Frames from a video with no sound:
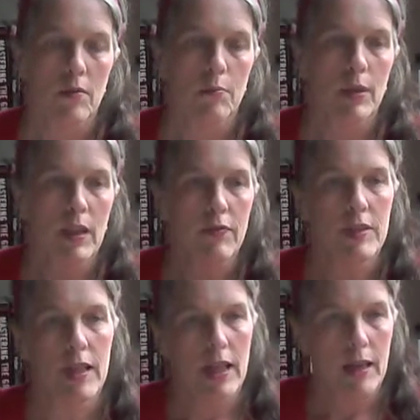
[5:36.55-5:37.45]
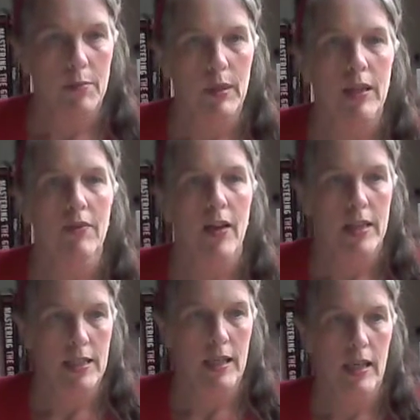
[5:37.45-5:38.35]
belief DNA and belief
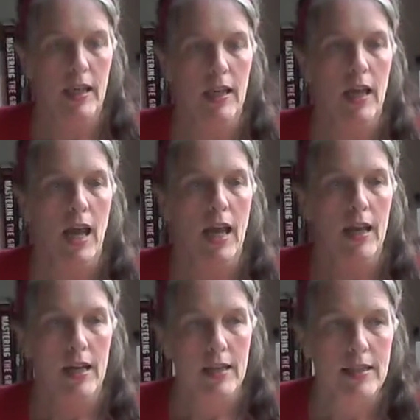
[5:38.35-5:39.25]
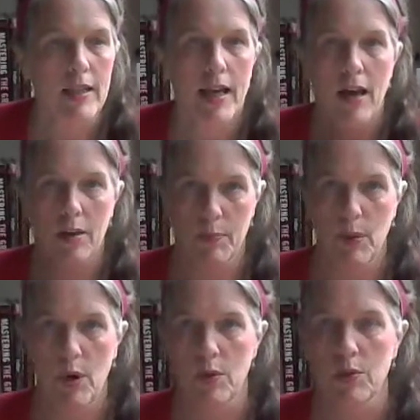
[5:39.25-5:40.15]
ID and an inside-out
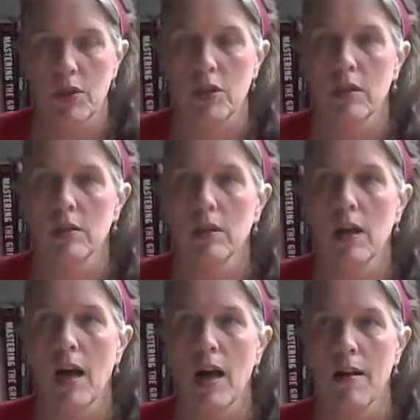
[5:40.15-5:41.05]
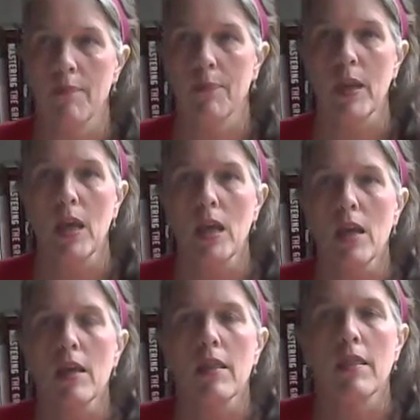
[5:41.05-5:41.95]
approach,
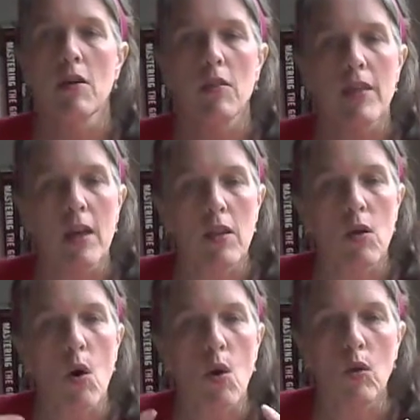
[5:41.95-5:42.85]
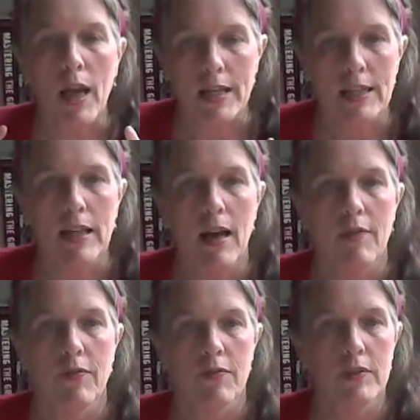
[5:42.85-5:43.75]
the whole idea of
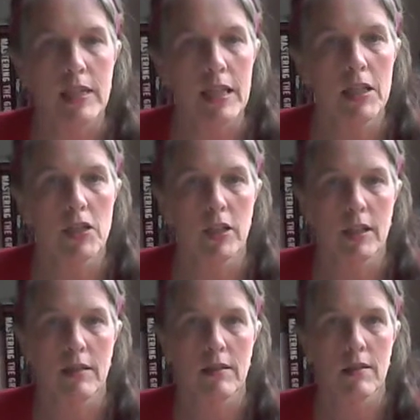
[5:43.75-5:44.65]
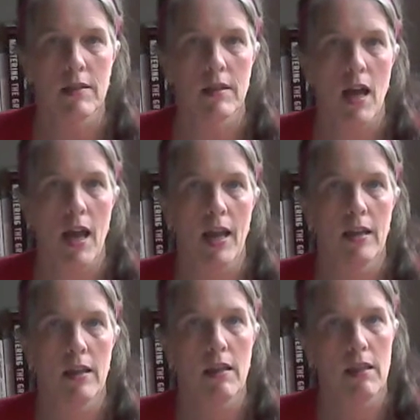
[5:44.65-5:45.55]
teaching design
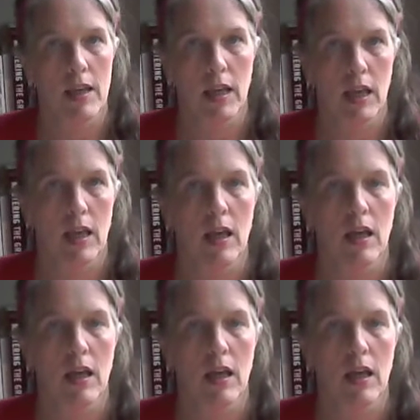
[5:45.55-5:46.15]
thinking